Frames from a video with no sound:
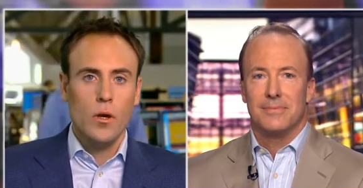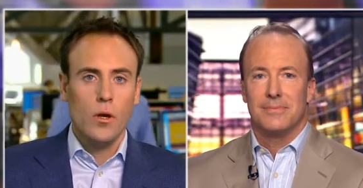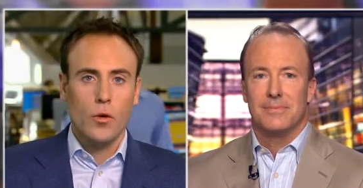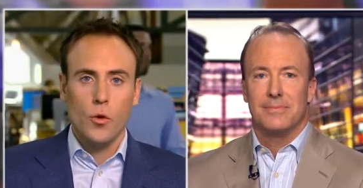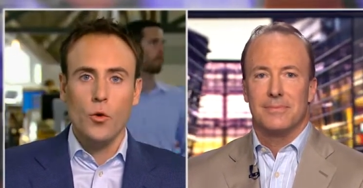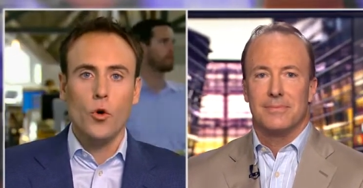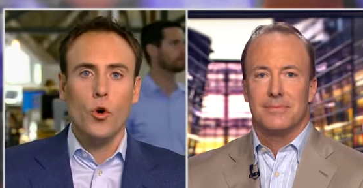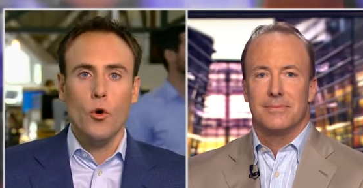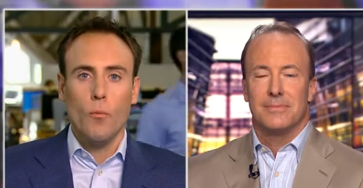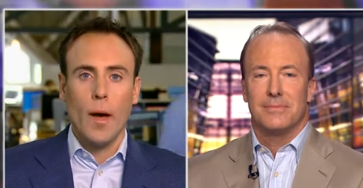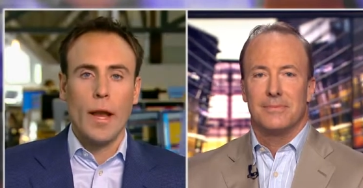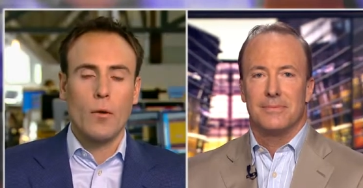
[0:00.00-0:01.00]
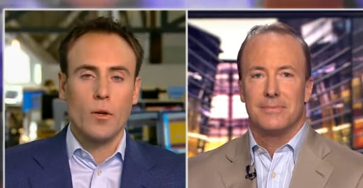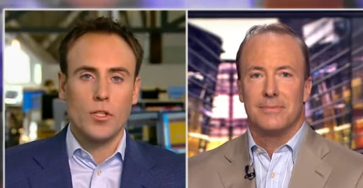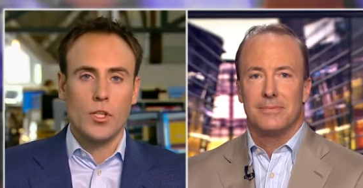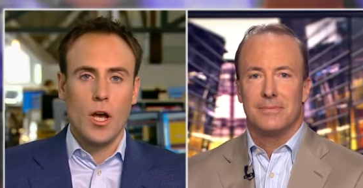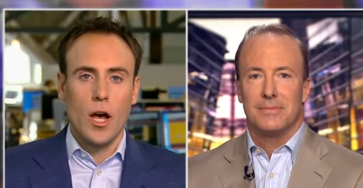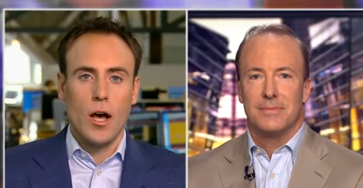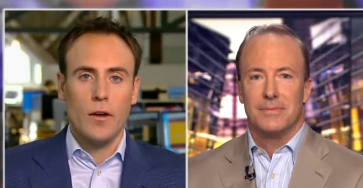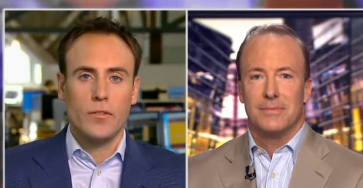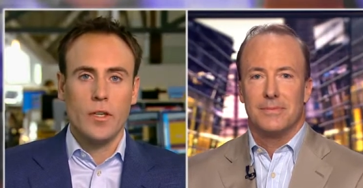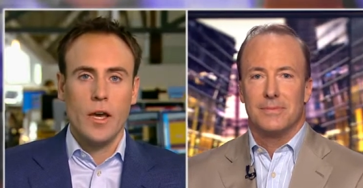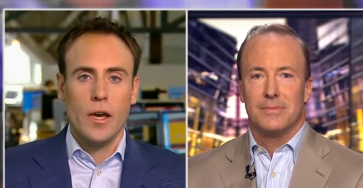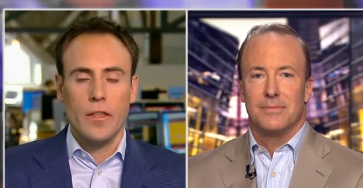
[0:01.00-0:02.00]
Speaker 1: Google, Microsoft,
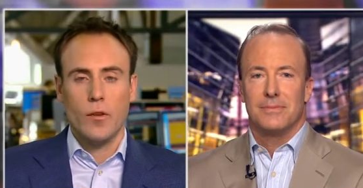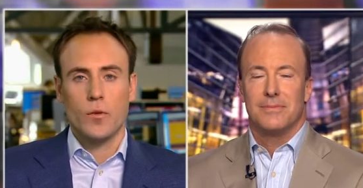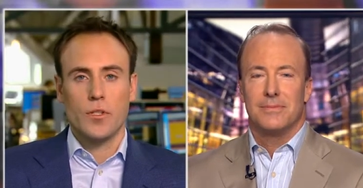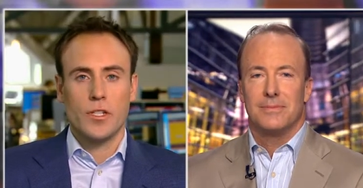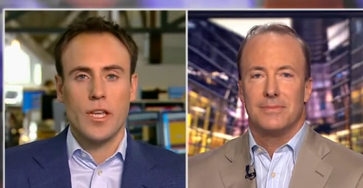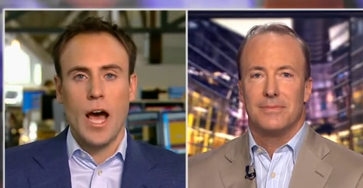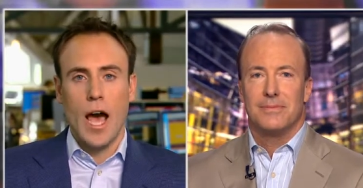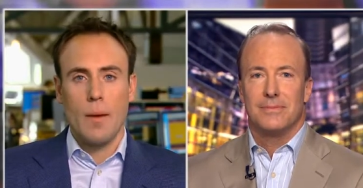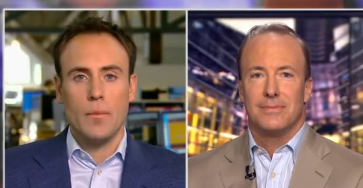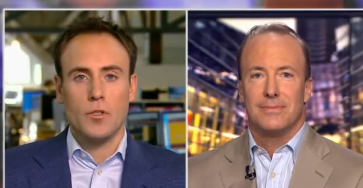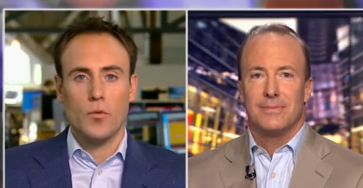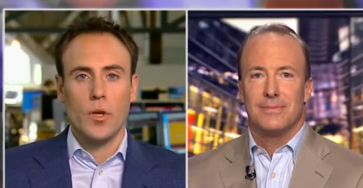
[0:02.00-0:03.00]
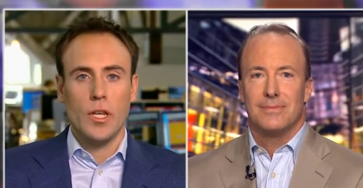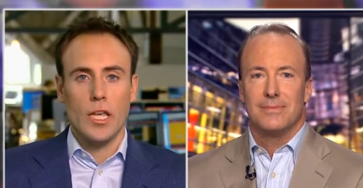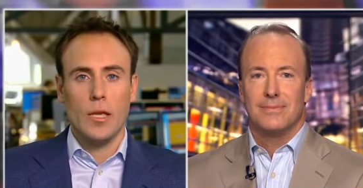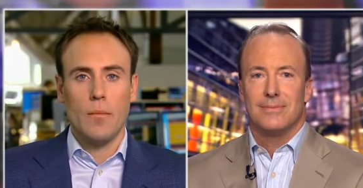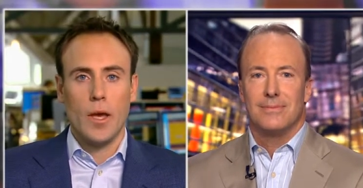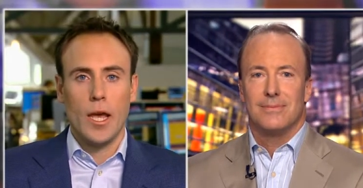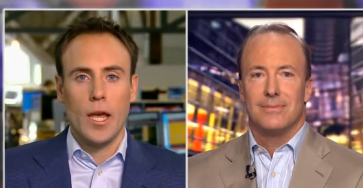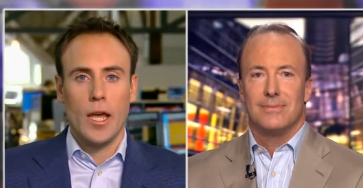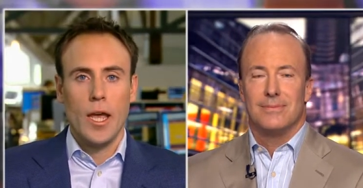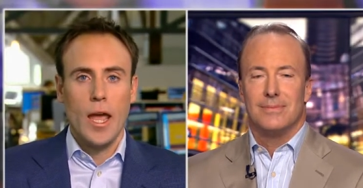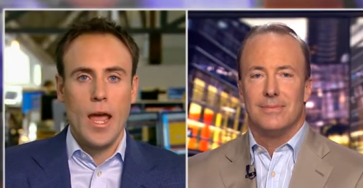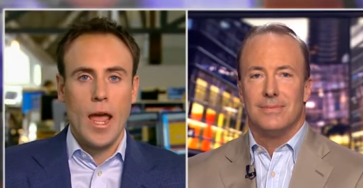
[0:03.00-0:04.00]
and then there was a tie between eBay
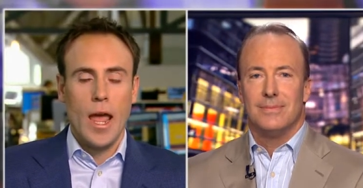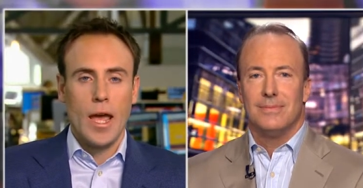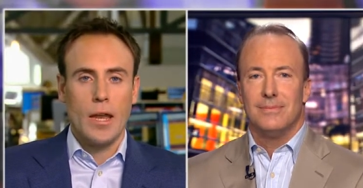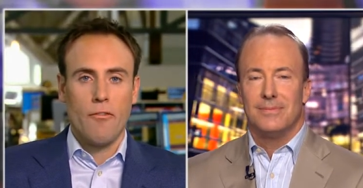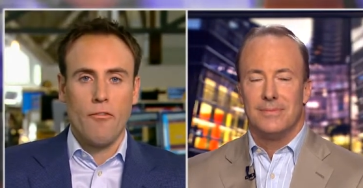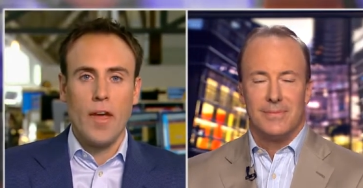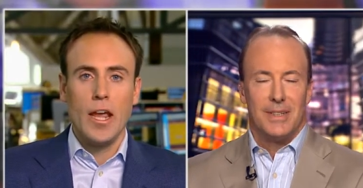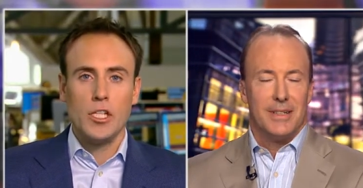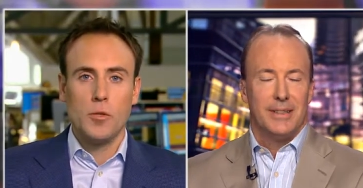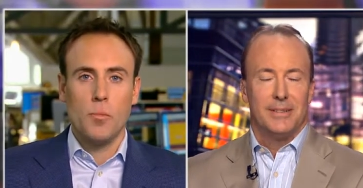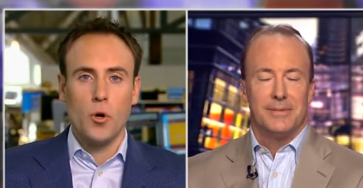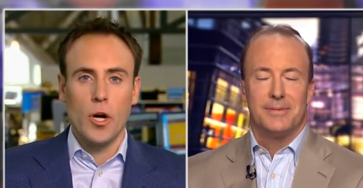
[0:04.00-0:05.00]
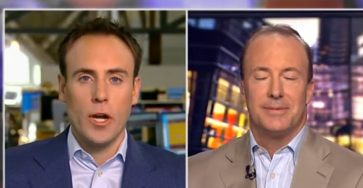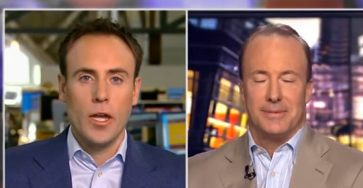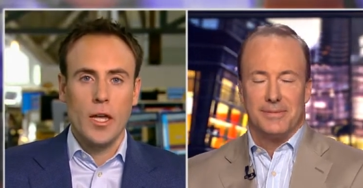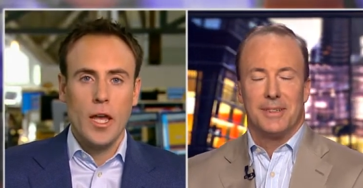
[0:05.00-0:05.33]
and Facebook.